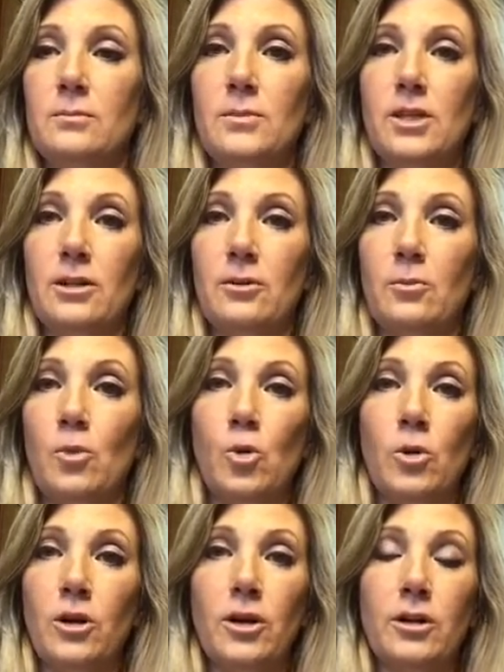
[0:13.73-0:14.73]

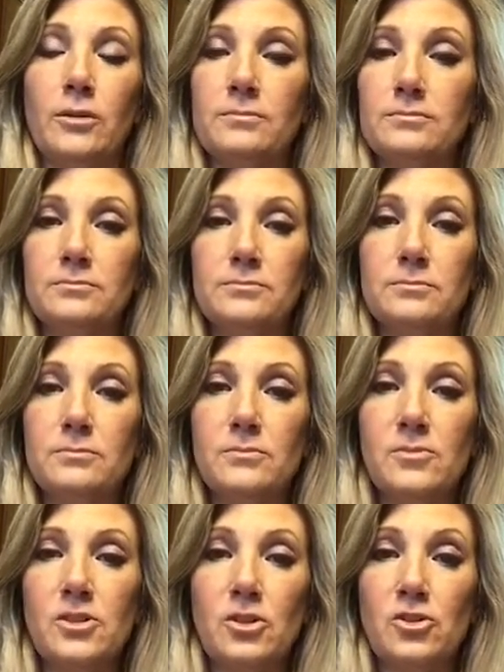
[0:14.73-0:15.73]
more
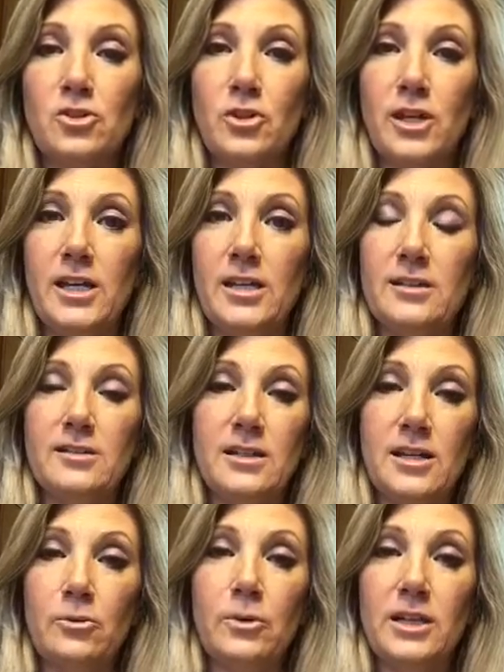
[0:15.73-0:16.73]
surgeries to
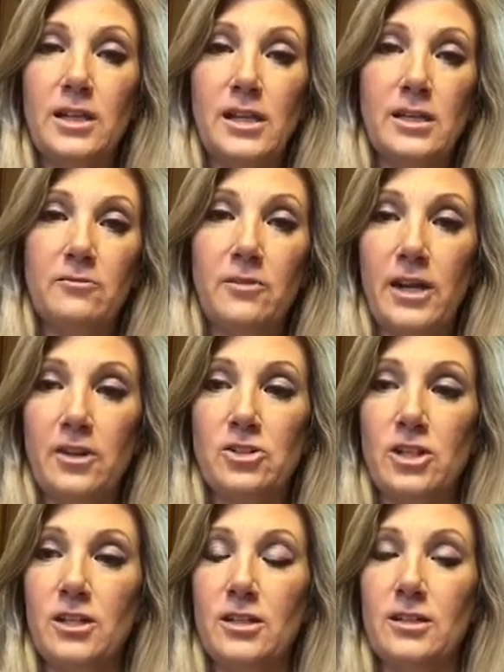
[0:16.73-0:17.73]
get rid of the
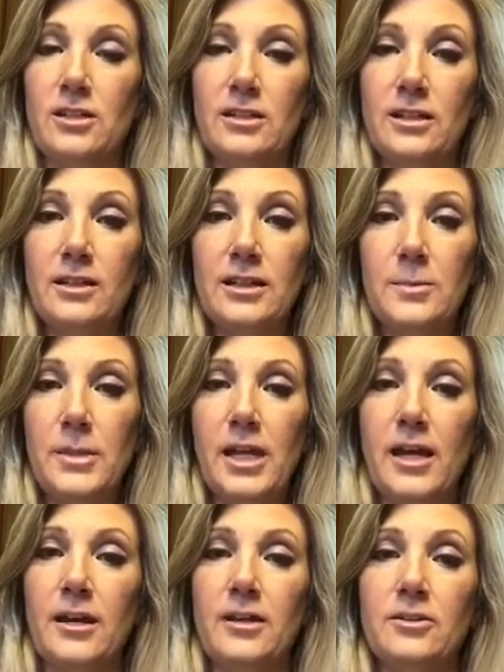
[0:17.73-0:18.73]
infection and to clean
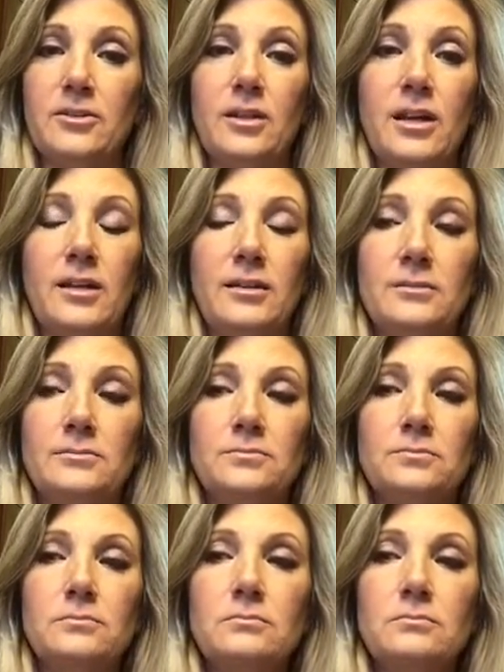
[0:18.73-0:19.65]
me out. And